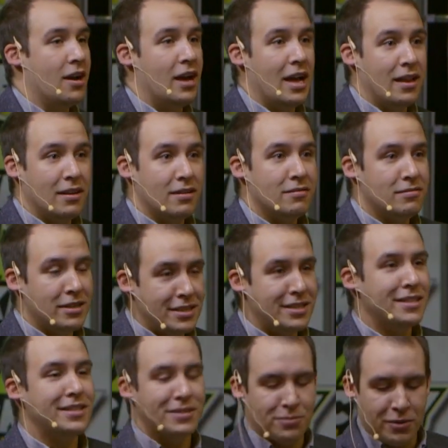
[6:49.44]
and
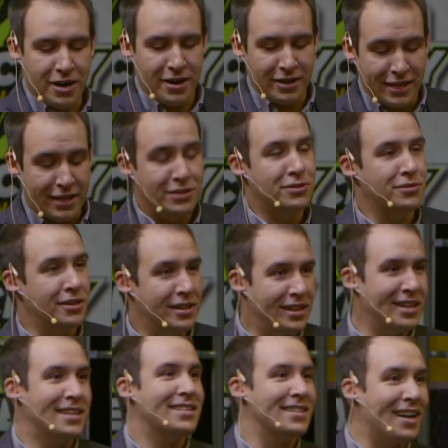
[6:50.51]
this is where I get to the
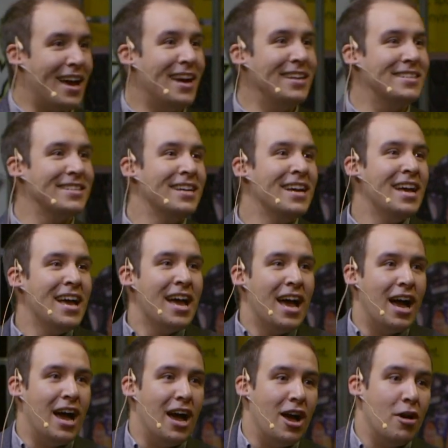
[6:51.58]
next slide.
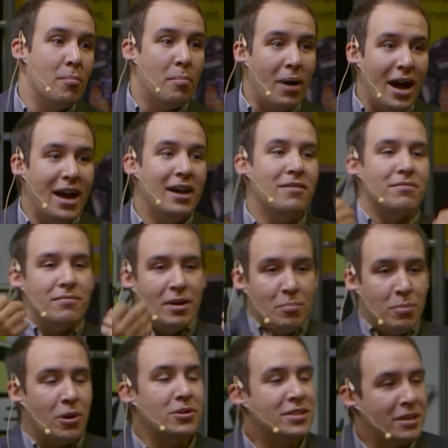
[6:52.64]
By
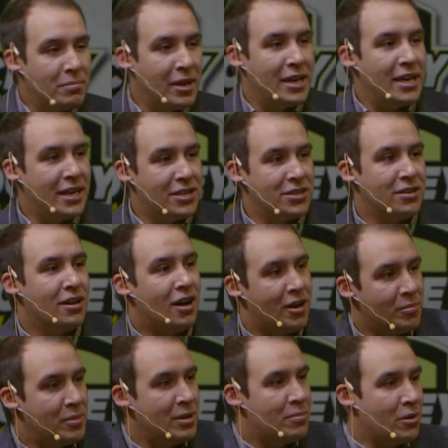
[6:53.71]
imposing mediation
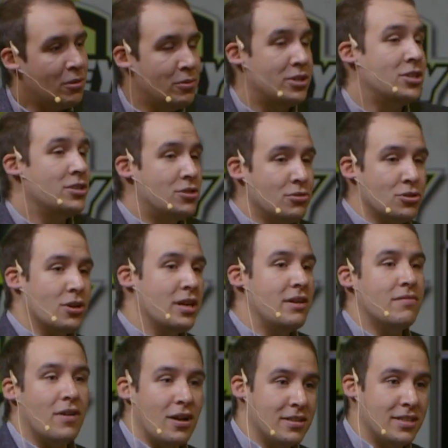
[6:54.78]
on people, which is usually
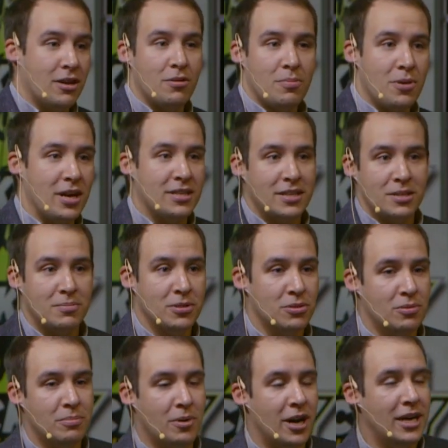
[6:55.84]
a voluntary process
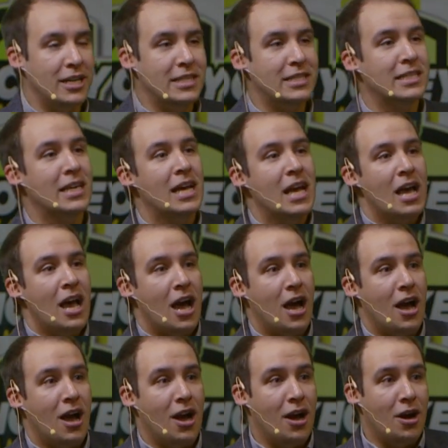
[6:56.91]
between parties,
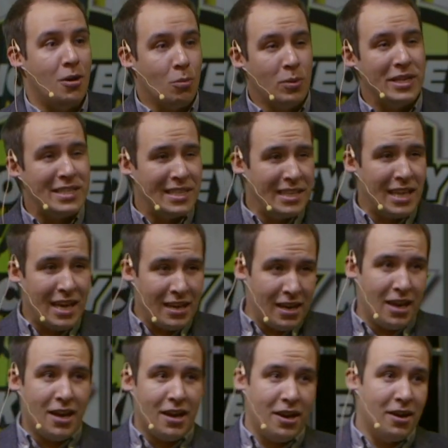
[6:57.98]
we see
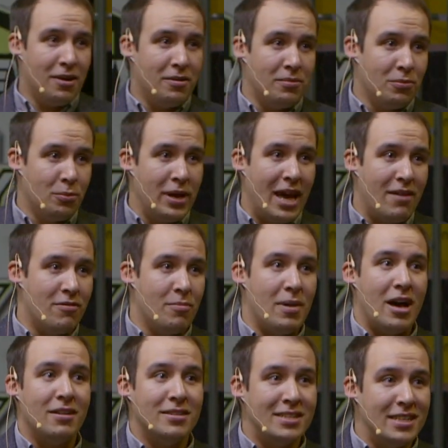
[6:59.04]
that we have
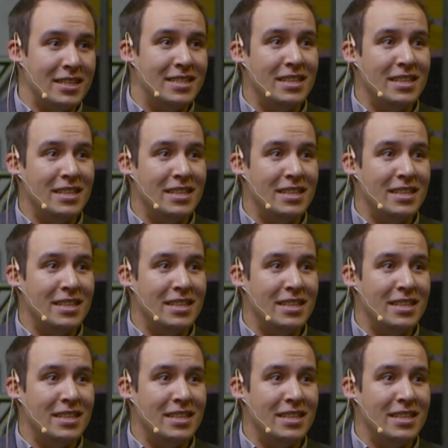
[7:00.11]
about